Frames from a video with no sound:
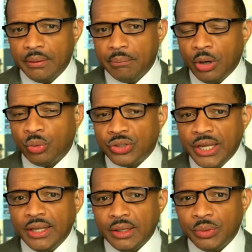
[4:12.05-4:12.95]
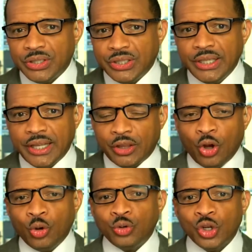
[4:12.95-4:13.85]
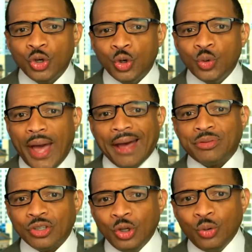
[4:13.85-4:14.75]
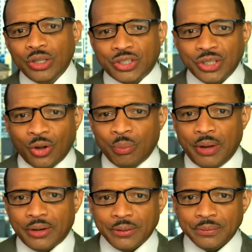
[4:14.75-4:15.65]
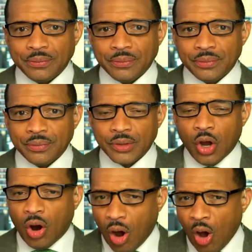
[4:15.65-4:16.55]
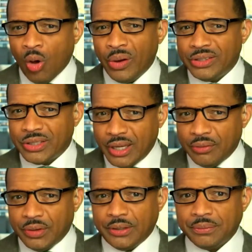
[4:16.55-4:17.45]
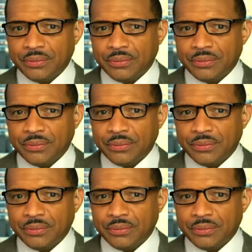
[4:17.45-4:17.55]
But routinely, we see that those who absolutely should know better are always given